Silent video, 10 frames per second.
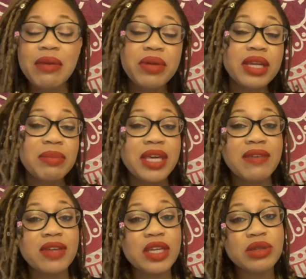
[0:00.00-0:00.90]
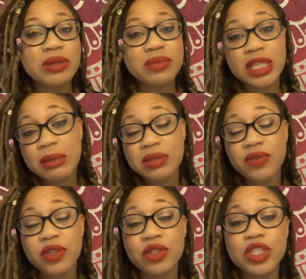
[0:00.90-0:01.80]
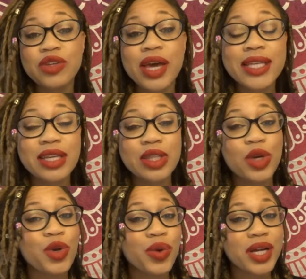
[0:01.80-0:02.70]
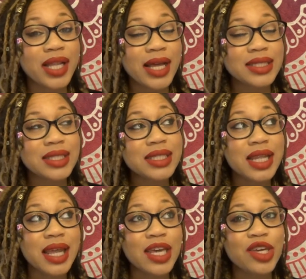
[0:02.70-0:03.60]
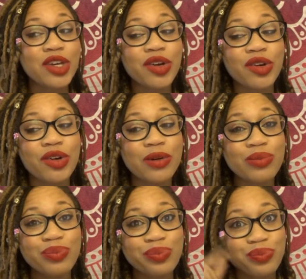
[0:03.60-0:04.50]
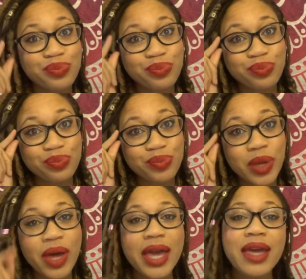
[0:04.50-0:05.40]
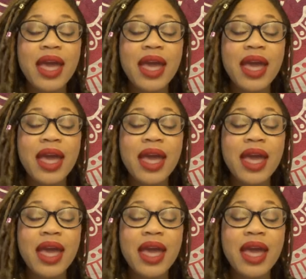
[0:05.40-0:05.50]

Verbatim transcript: I'm going to be giving you some tips for those of you guys out there who wear glasses like your girl okay?